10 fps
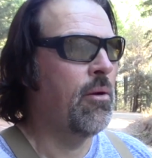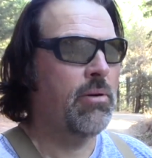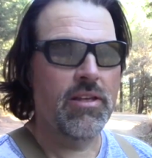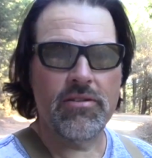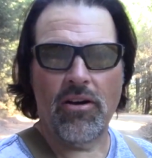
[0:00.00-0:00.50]

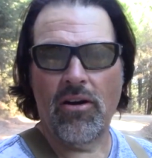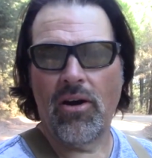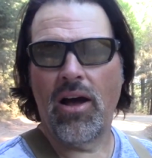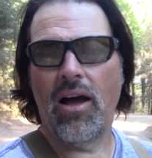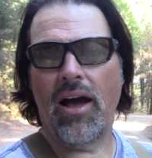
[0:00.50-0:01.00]
But he's all,
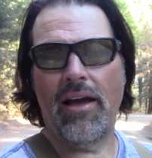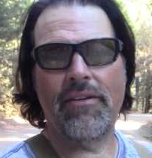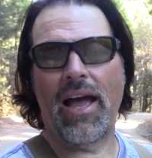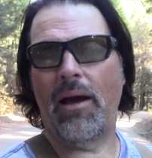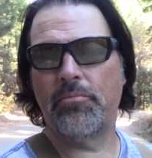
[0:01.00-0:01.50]
"I
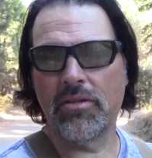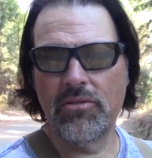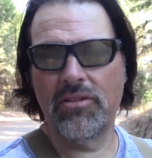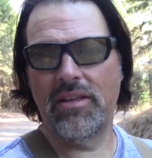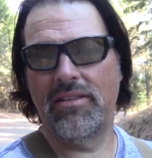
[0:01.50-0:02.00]
have
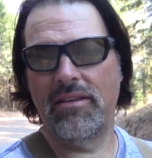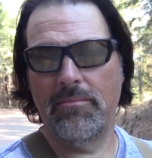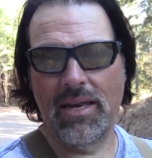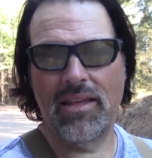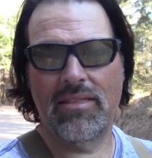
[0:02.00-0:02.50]
absolutely
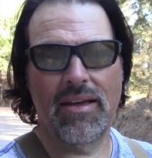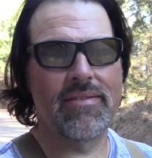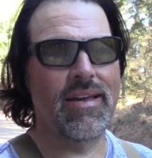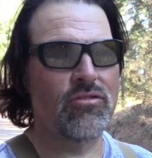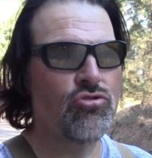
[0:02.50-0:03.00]
seen many
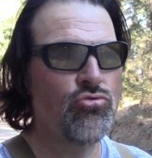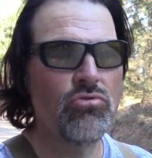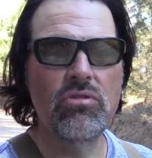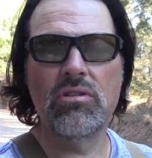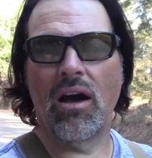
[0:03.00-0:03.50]
things that do
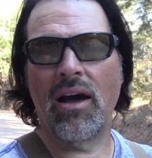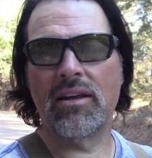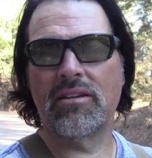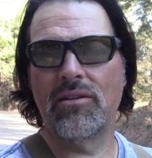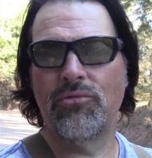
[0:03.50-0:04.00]

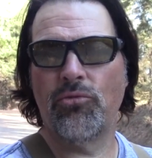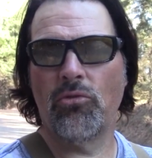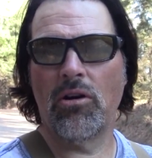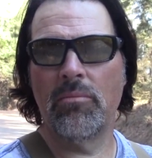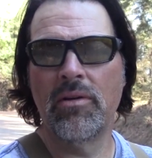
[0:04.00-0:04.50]
not
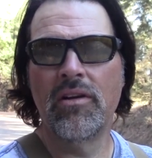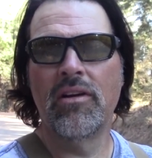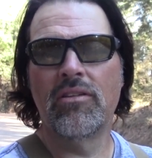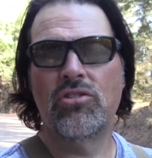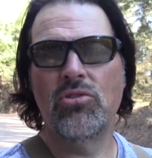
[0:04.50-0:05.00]
conform
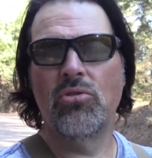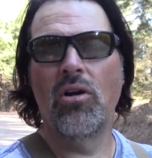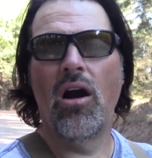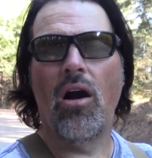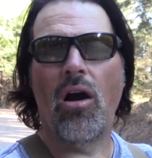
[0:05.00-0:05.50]
to